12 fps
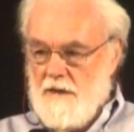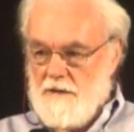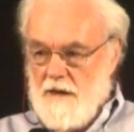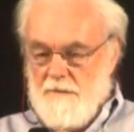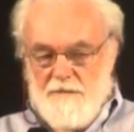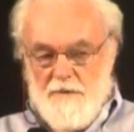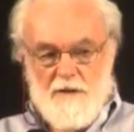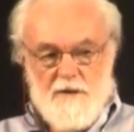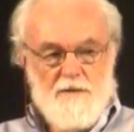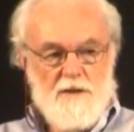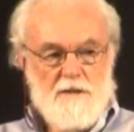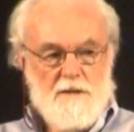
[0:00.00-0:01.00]
is a
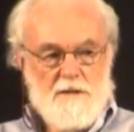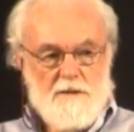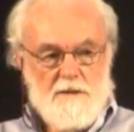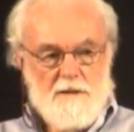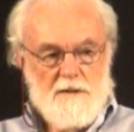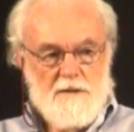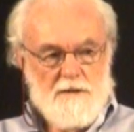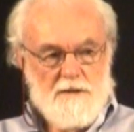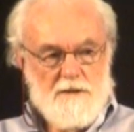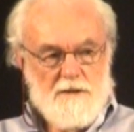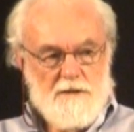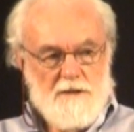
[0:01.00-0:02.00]
very, very
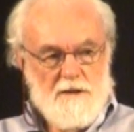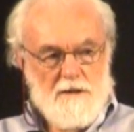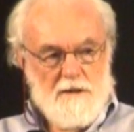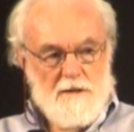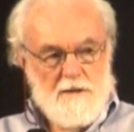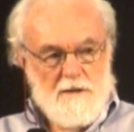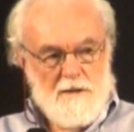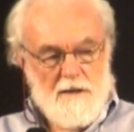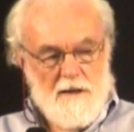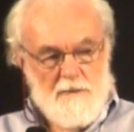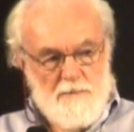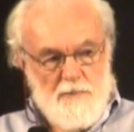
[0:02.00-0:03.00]

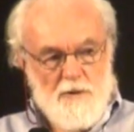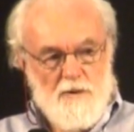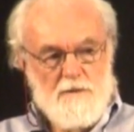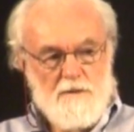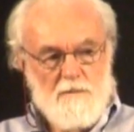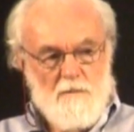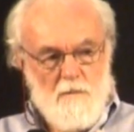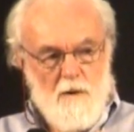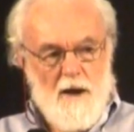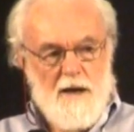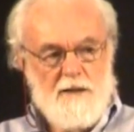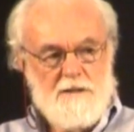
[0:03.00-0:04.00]
important
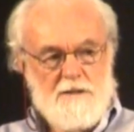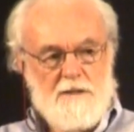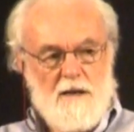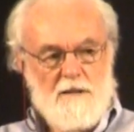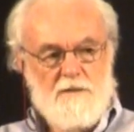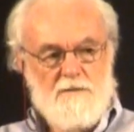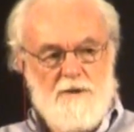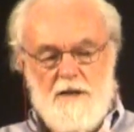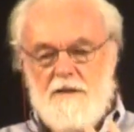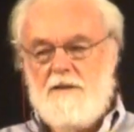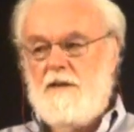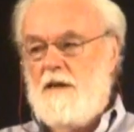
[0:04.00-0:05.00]
way to start to
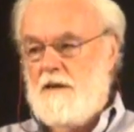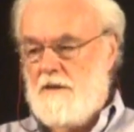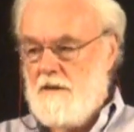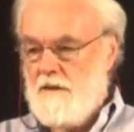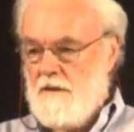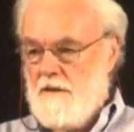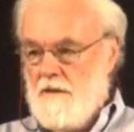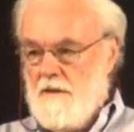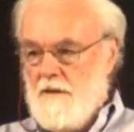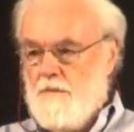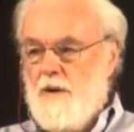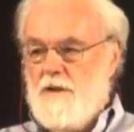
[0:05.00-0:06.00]
rethink
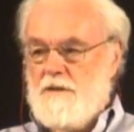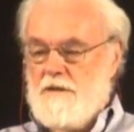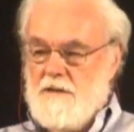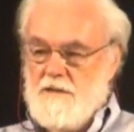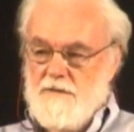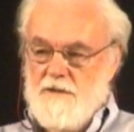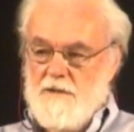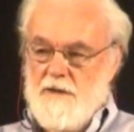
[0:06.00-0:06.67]
politics for